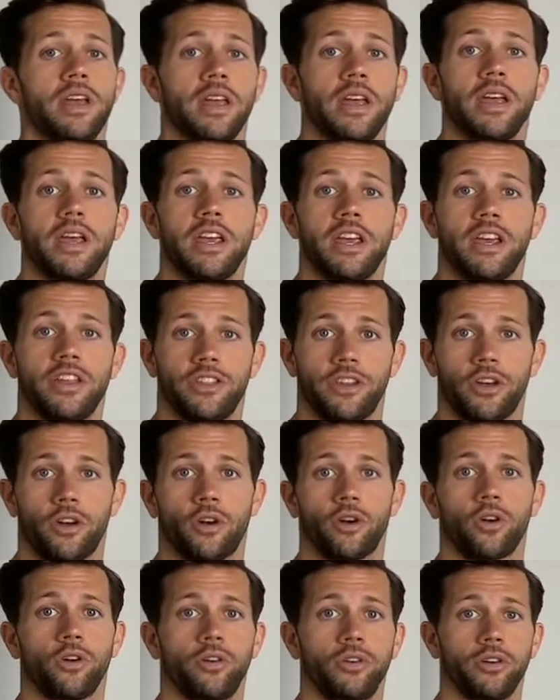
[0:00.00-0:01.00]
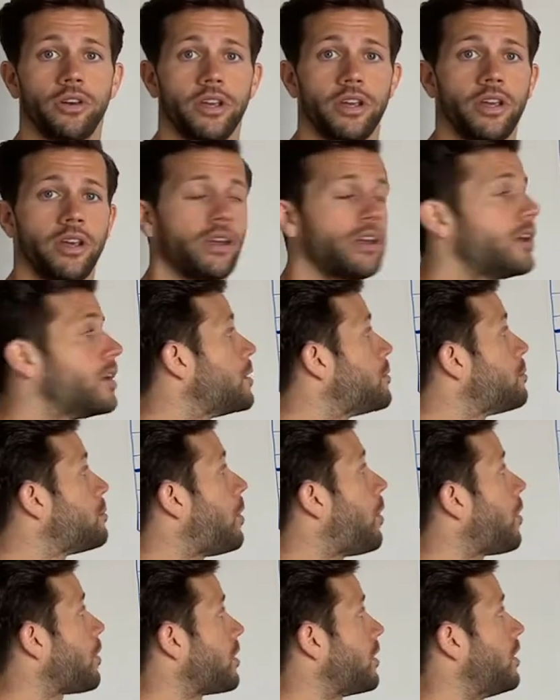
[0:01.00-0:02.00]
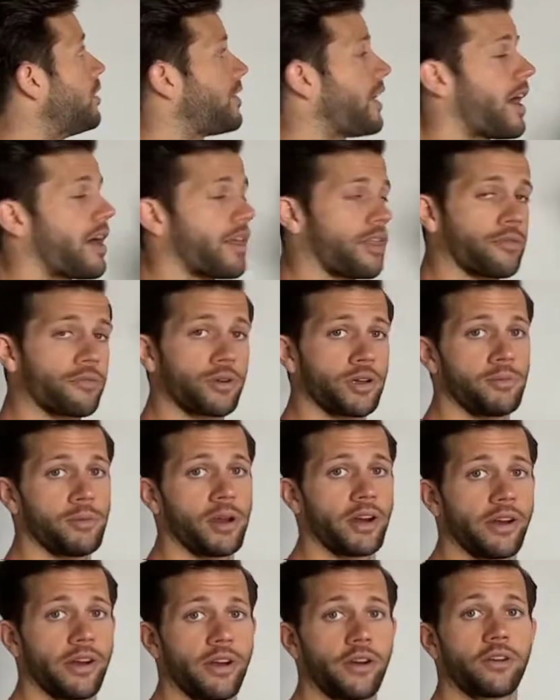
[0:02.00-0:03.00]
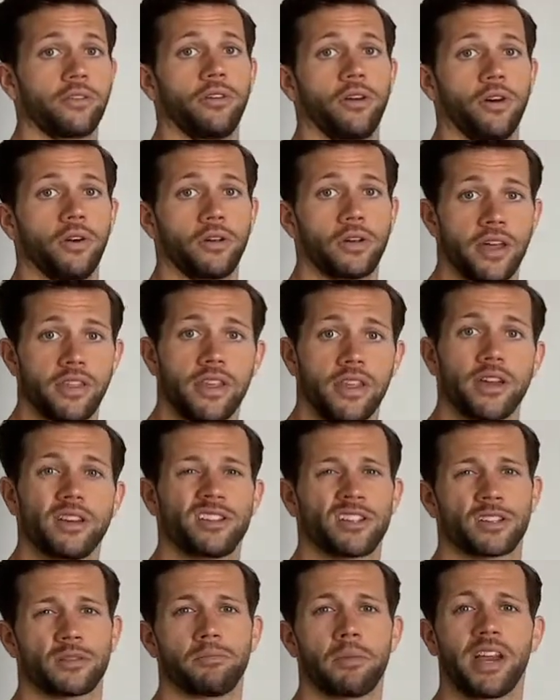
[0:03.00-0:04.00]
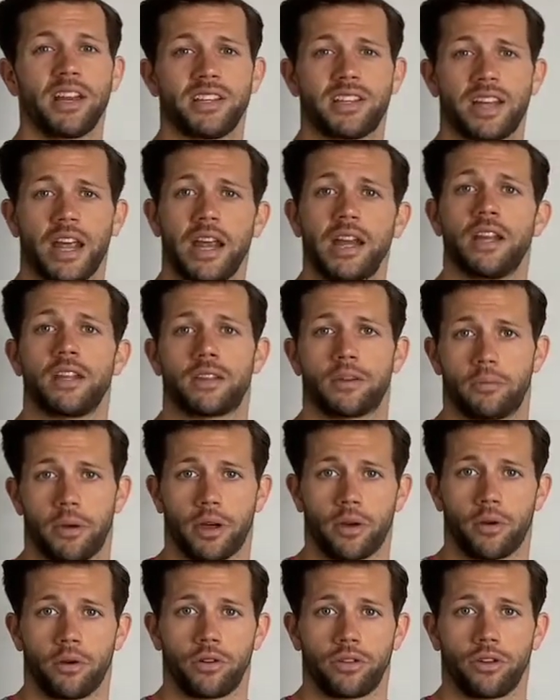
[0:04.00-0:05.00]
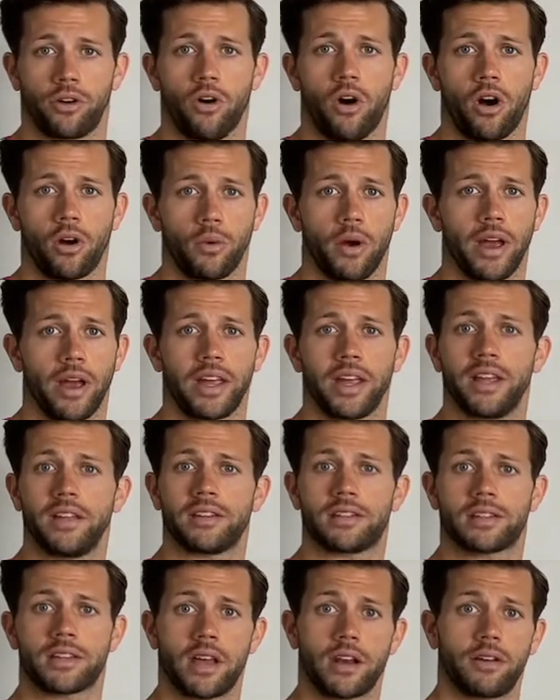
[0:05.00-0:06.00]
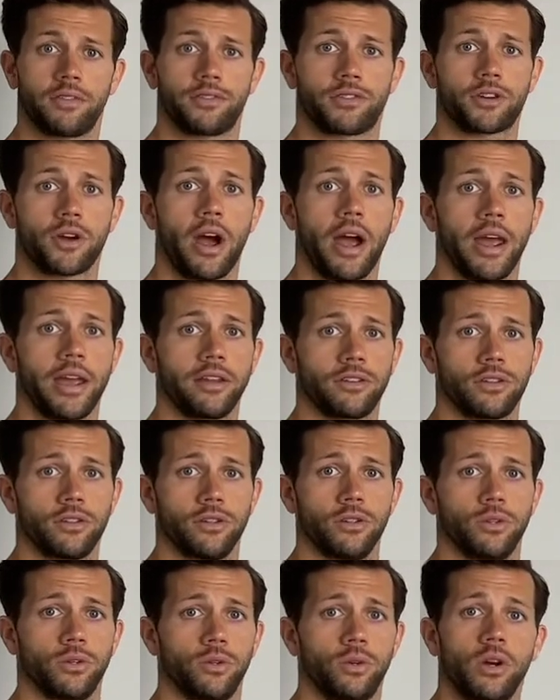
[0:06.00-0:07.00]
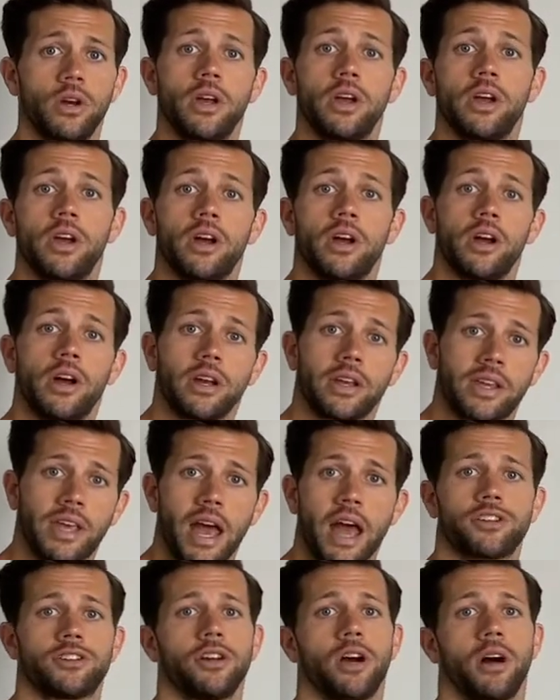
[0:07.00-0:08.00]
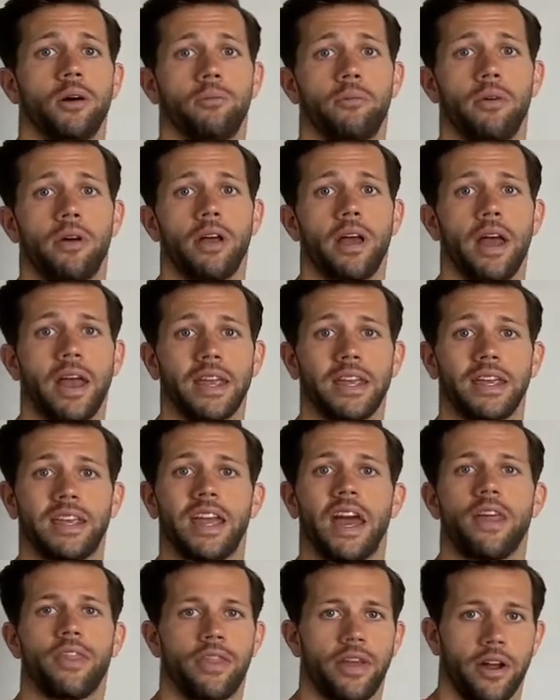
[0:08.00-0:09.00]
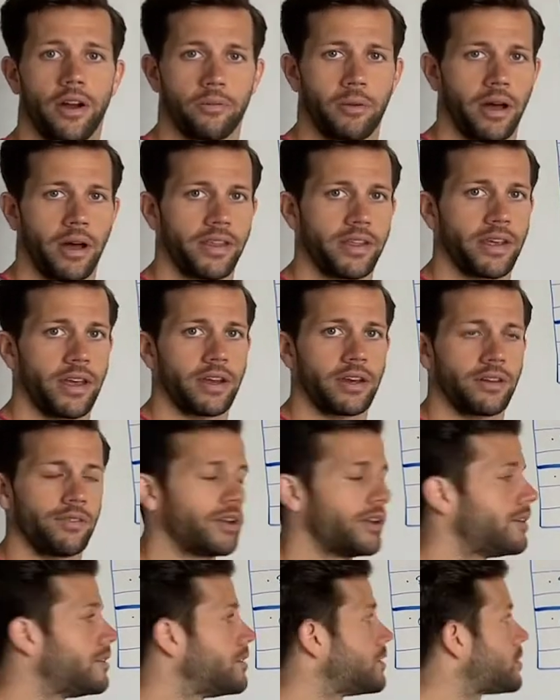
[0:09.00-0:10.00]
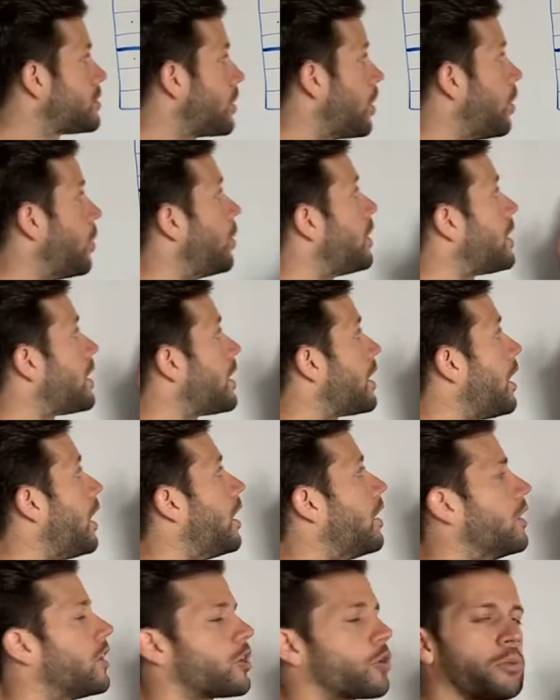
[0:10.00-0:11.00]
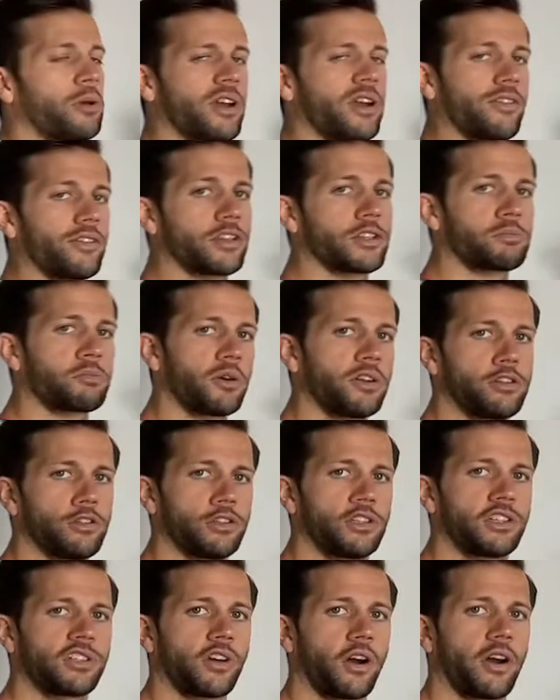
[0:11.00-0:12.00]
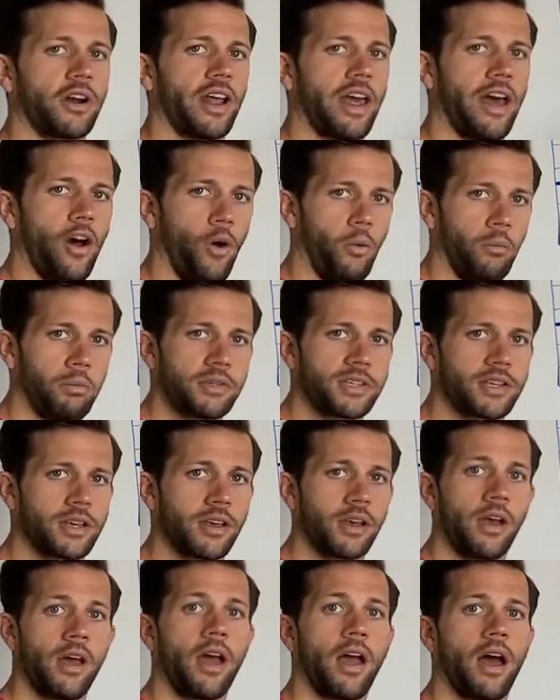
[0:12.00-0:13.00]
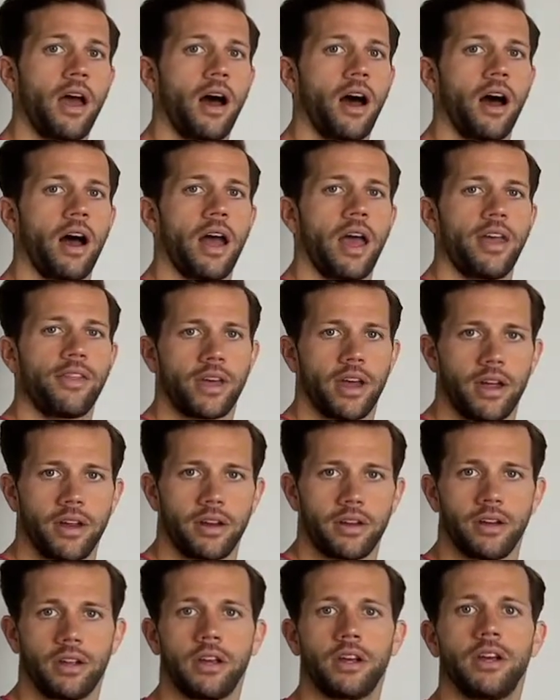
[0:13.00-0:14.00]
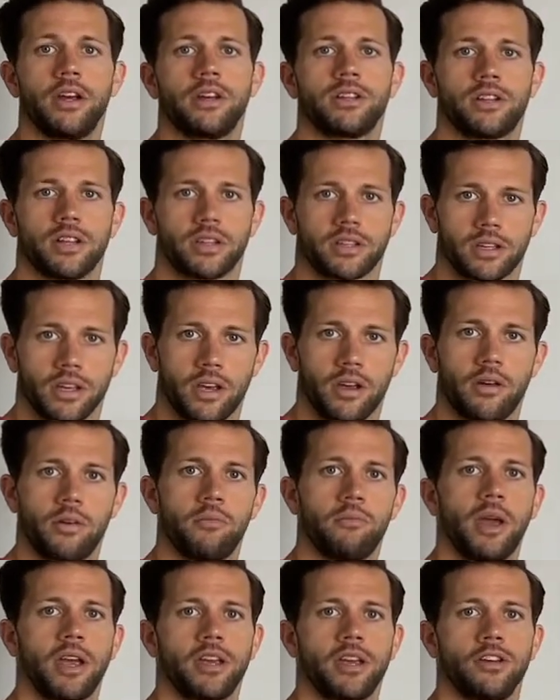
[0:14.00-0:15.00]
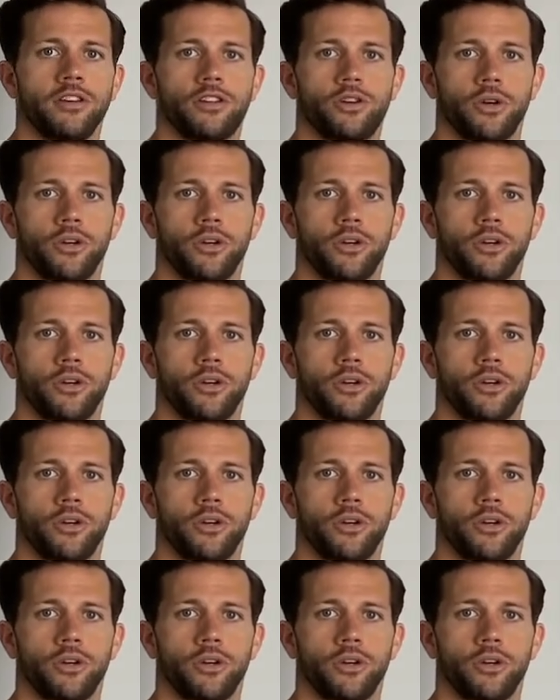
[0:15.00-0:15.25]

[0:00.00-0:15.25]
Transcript: in the early part of that 3 minute interval, and then just maintain it the long way instead of trying to catch up and get there by the end of it. So a little bit of a sprinter start helps, and then just making sure you're